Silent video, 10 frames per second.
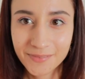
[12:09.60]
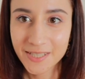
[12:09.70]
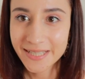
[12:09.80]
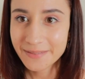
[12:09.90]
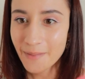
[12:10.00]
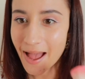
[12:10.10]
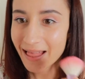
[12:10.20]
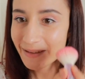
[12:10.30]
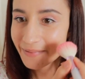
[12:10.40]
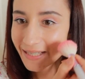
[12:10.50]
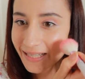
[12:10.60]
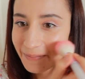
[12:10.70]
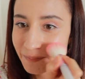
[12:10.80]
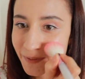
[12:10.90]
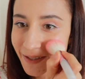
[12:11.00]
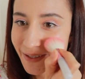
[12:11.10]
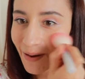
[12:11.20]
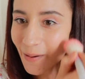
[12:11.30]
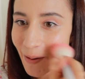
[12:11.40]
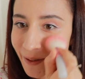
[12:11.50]
Just smile a bit and put it
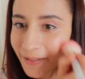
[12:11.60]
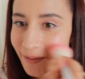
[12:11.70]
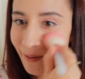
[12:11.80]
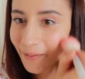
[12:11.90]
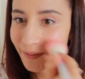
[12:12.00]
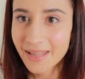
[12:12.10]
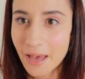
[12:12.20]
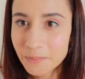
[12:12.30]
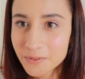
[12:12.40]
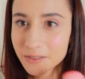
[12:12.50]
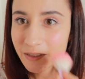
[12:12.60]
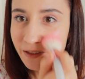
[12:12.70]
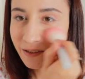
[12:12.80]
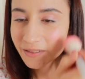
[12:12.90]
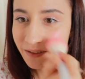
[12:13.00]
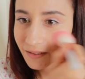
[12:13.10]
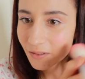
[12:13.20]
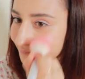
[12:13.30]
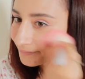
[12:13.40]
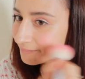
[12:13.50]
on your apples.
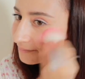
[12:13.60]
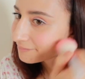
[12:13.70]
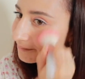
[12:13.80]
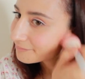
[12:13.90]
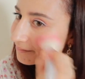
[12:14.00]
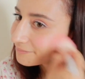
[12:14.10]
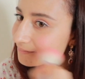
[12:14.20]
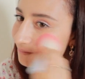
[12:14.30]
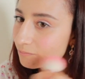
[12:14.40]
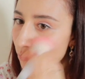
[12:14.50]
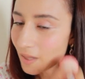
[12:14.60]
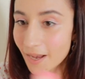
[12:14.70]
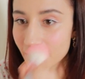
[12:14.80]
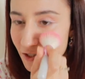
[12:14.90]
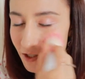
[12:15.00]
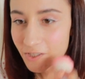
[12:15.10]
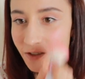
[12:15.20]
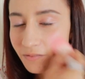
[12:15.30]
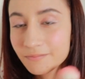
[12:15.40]
Blush.